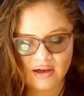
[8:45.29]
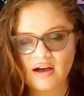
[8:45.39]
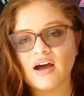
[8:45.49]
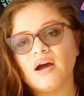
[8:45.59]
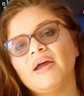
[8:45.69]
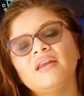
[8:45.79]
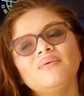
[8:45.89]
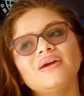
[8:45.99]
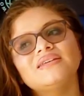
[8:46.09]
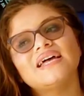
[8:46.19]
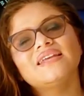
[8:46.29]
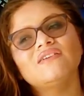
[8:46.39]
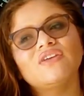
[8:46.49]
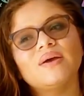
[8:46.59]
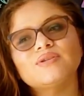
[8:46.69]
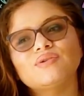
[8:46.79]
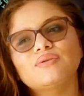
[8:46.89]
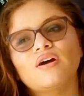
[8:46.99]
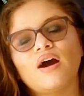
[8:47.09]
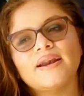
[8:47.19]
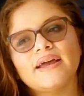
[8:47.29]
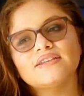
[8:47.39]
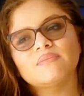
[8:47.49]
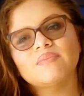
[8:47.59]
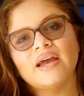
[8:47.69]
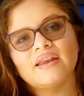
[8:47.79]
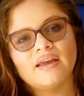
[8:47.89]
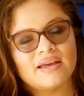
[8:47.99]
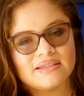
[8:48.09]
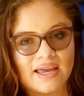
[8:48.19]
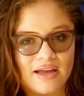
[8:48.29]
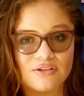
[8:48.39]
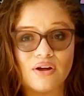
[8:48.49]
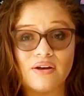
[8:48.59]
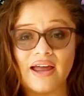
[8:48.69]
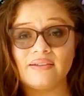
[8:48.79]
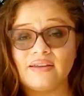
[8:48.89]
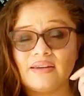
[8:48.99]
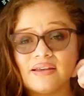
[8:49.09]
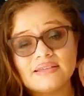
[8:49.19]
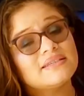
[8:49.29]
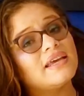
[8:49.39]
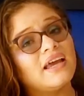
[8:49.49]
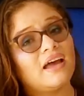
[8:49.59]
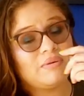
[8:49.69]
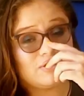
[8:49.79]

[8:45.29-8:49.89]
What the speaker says: At the end of the episode, God ends up getting his hands on Eileen and Sam.